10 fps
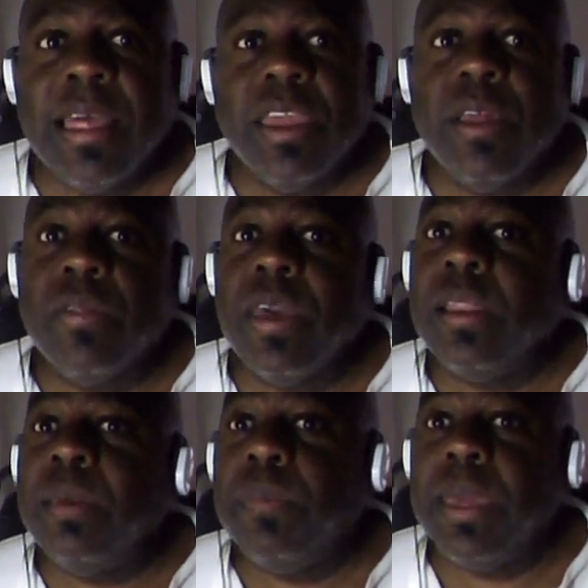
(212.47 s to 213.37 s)
you know, the
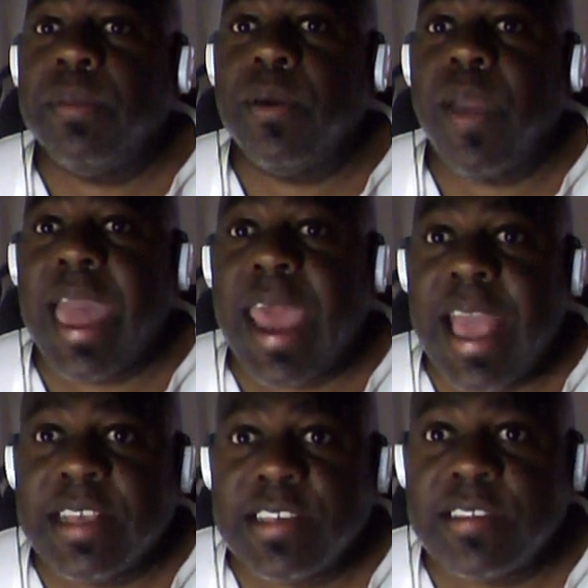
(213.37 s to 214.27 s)
only people who had
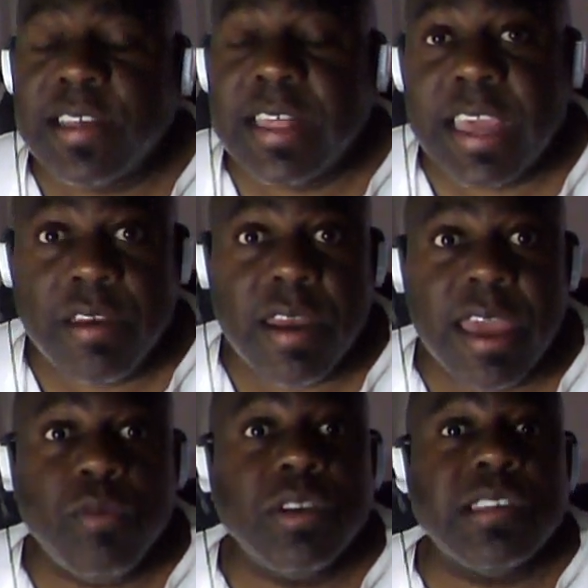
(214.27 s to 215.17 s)
access to the
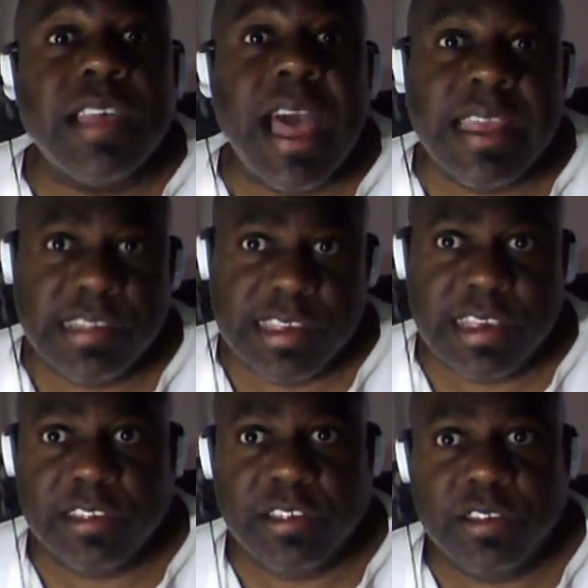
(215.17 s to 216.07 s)
internet were
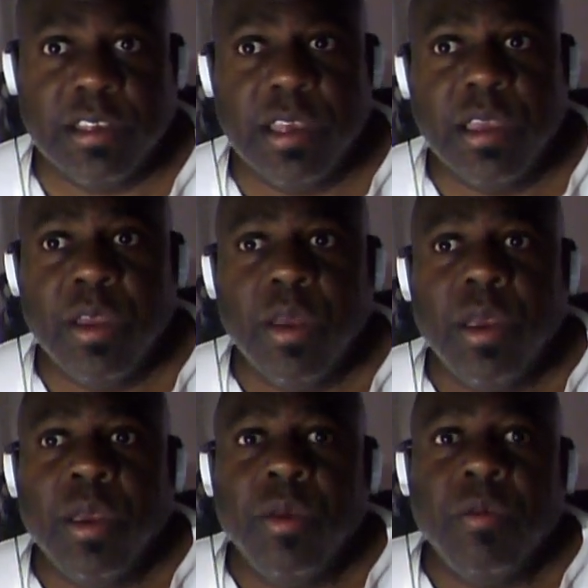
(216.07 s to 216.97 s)
scientists,
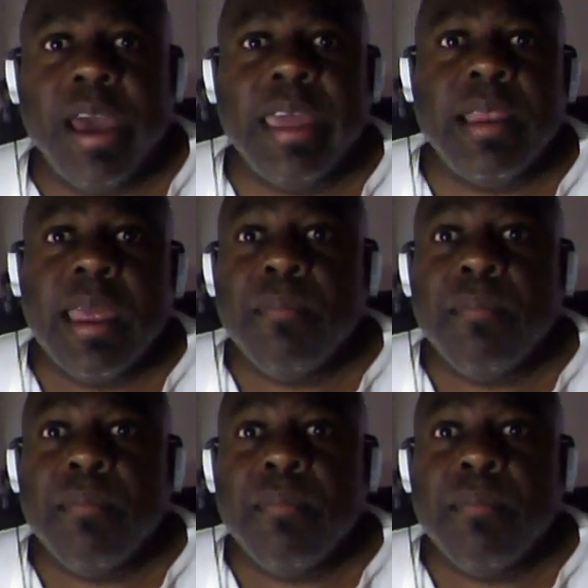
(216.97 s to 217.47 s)
right?